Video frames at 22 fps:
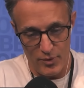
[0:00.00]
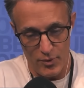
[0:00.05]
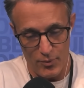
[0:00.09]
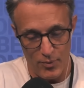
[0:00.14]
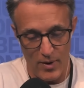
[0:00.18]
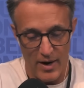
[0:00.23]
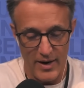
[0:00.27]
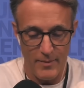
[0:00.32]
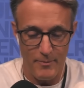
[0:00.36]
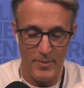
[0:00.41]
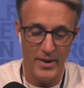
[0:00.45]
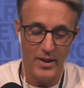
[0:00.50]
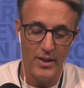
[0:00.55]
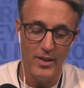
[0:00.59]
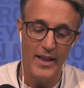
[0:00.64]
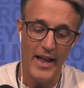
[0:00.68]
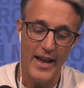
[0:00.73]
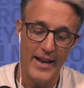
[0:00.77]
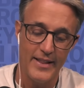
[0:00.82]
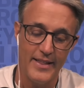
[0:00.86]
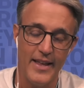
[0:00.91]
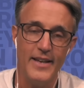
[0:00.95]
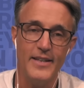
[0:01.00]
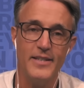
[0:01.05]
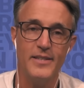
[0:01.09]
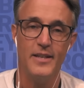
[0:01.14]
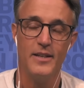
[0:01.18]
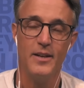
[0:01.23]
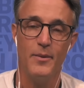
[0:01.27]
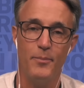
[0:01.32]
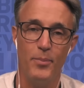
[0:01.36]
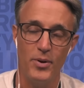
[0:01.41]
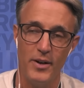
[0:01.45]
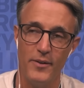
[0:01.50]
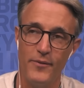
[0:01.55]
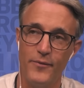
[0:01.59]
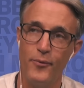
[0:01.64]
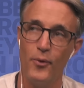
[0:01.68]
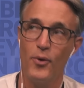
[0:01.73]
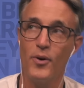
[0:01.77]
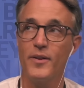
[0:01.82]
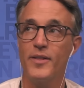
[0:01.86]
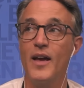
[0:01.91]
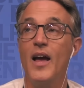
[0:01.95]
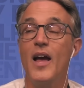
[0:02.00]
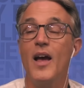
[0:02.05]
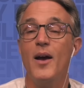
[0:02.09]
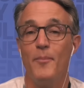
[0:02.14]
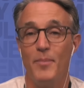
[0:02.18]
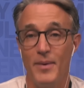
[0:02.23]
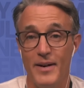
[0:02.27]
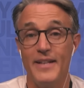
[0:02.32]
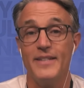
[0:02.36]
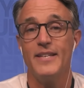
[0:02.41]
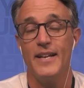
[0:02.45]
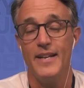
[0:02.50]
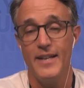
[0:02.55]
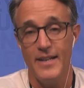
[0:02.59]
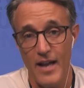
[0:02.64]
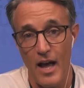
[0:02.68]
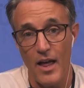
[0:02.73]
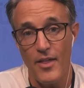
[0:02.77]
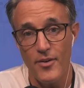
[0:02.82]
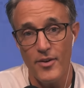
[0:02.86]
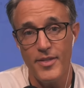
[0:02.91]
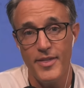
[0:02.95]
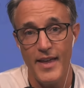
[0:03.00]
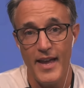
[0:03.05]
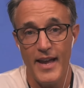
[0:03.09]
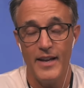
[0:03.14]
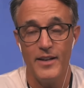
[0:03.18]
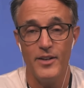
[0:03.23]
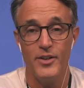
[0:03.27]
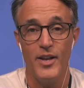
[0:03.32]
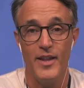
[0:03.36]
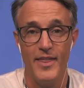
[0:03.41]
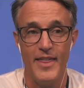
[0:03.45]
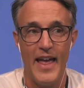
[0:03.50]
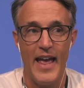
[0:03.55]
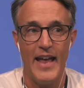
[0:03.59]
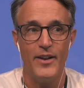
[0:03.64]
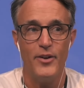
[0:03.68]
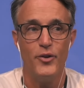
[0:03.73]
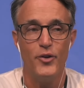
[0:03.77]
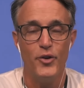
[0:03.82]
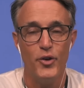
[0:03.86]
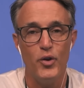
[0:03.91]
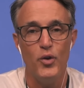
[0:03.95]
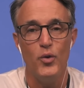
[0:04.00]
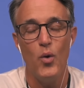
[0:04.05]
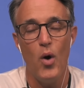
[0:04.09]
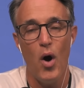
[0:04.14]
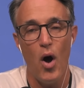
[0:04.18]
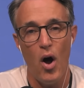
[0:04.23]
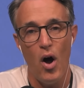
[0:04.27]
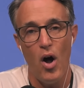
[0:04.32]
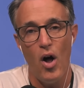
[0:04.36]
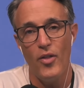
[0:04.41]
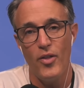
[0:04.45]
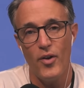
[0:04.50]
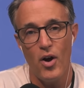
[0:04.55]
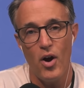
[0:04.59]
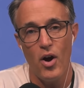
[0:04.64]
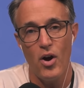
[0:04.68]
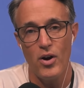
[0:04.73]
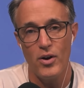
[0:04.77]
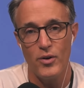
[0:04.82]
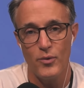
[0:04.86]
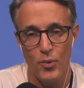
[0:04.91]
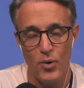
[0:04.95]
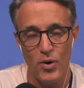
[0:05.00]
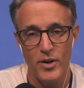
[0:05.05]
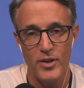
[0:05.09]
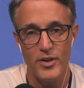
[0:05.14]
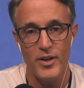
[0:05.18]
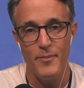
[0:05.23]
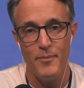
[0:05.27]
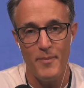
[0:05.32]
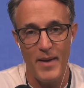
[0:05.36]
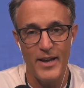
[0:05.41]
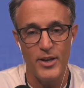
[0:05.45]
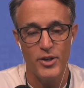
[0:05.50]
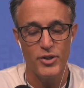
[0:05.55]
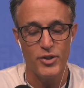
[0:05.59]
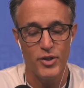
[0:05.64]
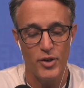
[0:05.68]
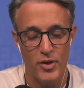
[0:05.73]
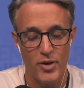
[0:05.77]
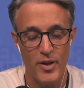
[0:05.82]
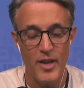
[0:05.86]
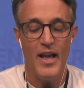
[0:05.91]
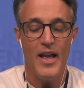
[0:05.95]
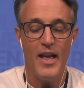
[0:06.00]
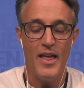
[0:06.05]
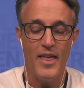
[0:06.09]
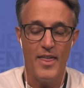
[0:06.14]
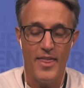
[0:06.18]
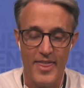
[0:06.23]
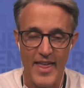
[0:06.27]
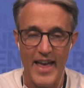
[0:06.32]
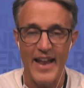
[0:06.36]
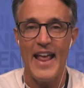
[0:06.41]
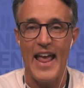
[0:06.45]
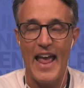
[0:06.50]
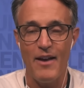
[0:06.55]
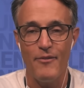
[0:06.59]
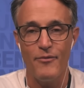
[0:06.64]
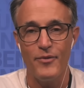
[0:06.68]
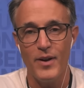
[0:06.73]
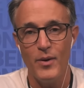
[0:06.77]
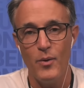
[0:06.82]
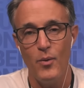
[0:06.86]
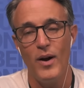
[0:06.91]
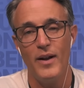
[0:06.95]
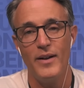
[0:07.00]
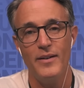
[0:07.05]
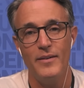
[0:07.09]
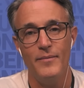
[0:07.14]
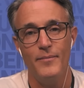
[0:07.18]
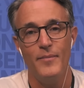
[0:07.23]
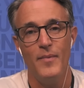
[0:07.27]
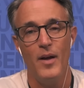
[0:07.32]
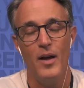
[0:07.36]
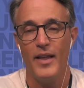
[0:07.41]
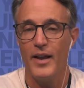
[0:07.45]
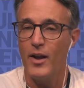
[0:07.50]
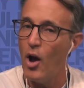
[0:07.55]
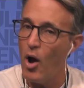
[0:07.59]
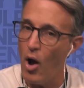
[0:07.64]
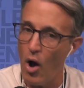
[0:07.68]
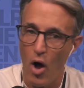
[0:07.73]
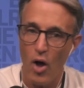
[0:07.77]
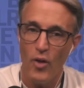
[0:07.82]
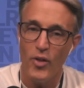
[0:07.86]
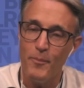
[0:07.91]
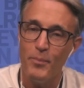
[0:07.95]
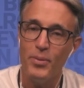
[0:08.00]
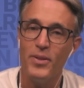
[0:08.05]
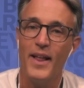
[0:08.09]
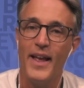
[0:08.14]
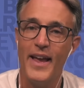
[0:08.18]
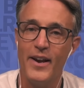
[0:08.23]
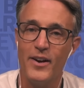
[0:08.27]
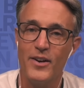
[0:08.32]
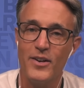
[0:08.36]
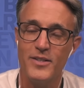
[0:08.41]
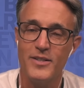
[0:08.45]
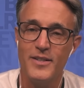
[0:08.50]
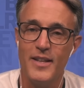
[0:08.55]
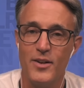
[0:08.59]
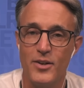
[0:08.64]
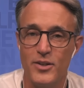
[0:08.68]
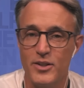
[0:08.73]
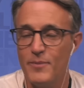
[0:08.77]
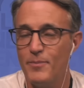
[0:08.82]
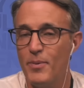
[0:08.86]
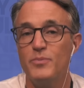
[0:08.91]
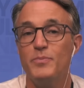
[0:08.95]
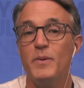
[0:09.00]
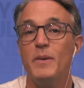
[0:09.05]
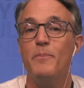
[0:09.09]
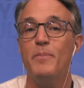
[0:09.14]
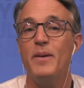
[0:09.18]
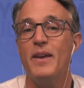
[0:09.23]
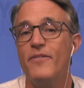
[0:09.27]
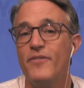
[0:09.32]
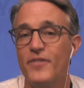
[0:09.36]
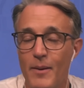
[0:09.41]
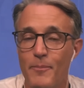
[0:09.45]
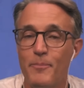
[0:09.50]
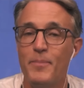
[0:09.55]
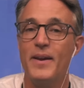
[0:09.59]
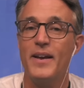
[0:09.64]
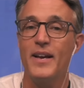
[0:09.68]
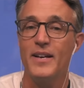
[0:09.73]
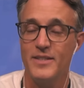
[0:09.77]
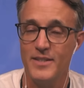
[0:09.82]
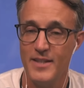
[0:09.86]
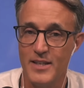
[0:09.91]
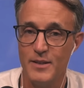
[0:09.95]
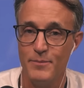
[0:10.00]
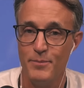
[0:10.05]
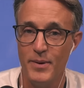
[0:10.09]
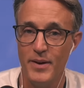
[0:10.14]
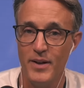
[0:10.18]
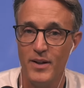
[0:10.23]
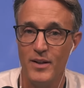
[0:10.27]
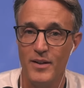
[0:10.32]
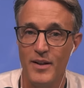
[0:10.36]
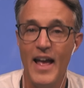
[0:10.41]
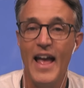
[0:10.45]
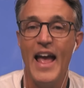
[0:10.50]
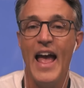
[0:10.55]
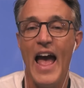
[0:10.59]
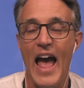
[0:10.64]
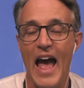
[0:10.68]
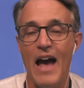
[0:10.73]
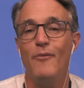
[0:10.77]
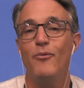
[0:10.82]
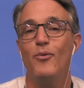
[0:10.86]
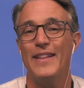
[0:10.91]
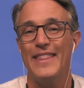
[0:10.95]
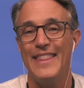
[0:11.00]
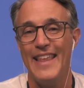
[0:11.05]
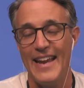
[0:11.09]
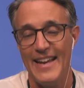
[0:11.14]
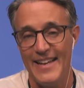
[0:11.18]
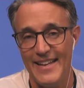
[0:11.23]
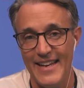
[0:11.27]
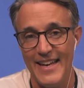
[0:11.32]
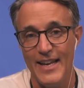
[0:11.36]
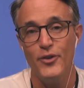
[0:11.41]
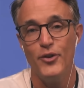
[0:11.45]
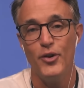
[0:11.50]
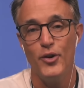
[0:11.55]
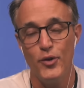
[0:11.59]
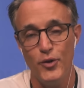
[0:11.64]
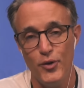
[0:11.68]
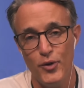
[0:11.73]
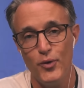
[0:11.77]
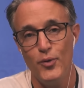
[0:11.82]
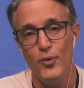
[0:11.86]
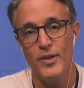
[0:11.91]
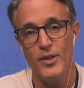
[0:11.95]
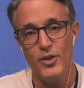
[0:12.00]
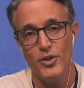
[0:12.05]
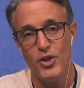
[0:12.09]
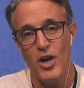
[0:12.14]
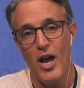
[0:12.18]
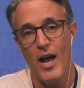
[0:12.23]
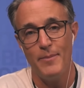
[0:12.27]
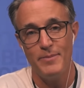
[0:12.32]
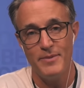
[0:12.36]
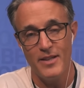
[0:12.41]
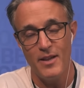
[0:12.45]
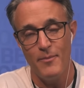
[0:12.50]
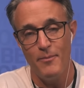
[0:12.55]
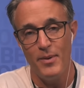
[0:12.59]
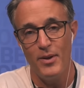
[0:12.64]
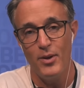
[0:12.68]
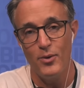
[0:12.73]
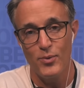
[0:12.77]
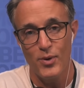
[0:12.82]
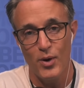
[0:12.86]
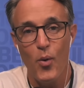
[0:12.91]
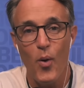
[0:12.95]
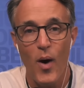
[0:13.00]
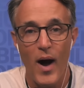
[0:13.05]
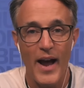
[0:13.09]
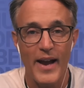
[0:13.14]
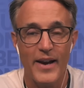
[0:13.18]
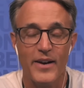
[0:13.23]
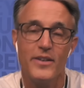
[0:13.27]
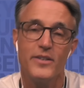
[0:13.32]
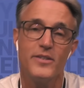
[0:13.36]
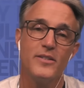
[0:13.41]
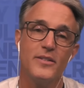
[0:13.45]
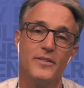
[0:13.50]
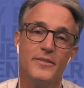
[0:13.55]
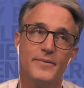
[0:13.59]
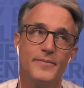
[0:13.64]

write a bill like this and to put it forth. But it's another thing to then do all the hard work to make sure that everyone, like all the players that are supposed to be beefed up because of this bill, have what they need to do the jobs that the bill requires.